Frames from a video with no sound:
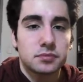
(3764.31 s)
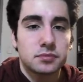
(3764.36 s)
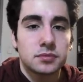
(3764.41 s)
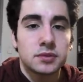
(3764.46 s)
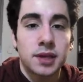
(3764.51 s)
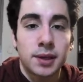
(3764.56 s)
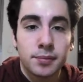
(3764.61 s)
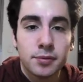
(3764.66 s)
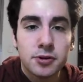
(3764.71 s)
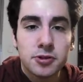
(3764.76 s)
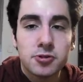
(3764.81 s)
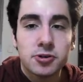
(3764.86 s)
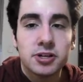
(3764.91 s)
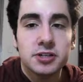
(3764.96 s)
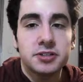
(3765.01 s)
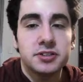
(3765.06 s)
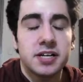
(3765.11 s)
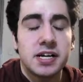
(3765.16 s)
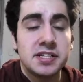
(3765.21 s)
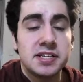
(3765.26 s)
Number
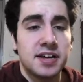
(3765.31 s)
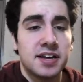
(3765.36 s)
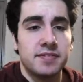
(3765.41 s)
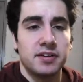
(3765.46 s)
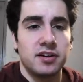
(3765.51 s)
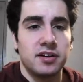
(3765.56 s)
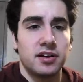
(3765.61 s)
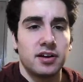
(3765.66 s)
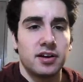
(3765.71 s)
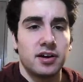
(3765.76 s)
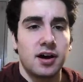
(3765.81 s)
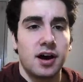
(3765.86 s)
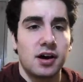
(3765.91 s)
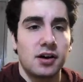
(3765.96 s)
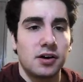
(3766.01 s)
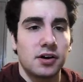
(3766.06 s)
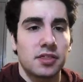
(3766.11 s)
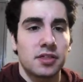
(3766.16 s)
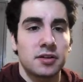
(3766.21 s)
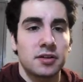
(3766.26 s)
397,
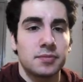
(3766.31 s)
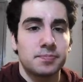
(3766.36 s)
hoth.